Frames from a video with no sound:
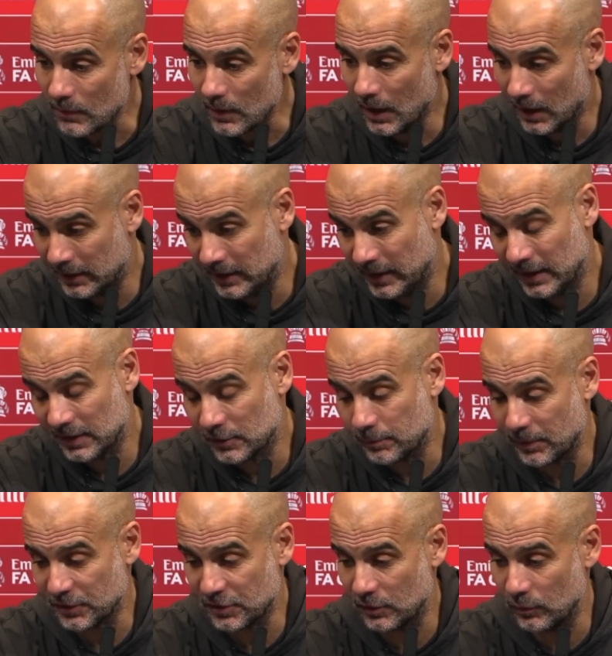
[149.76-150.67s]
at the end,
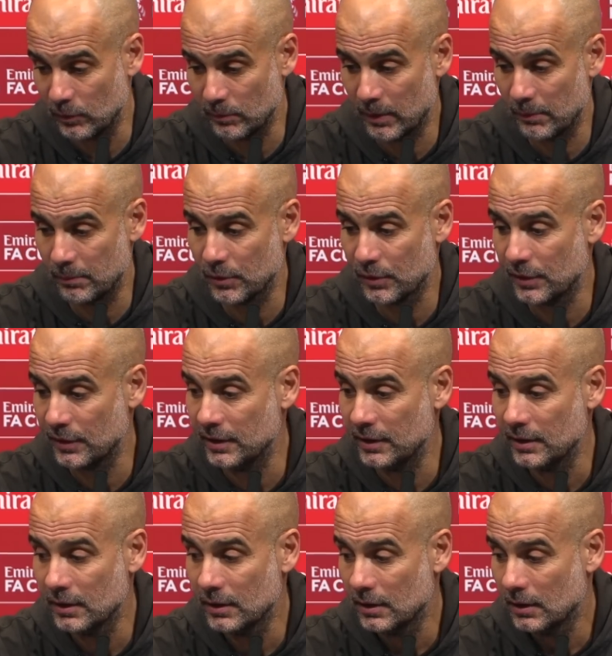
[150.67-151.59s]
especially with
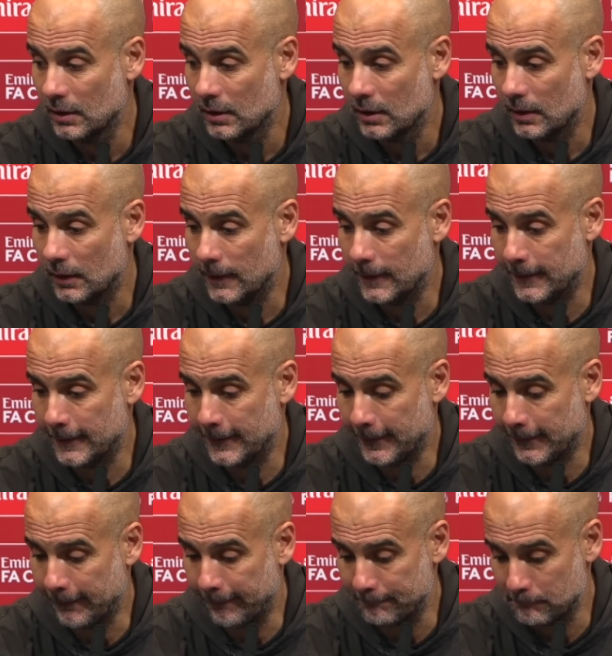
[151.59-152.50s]
Maburney.
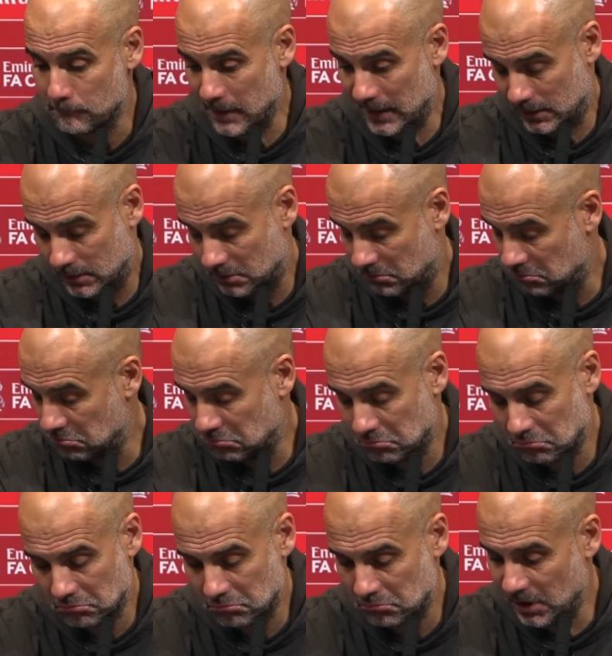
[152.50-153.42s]
But
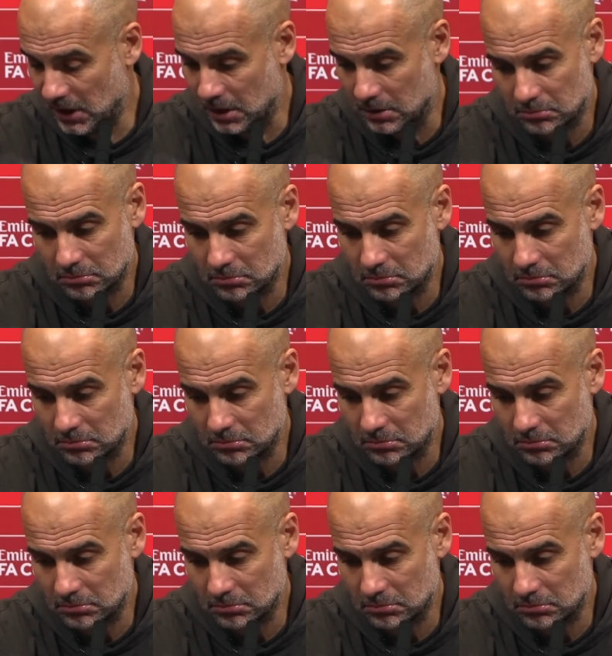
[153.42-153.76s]
yeah.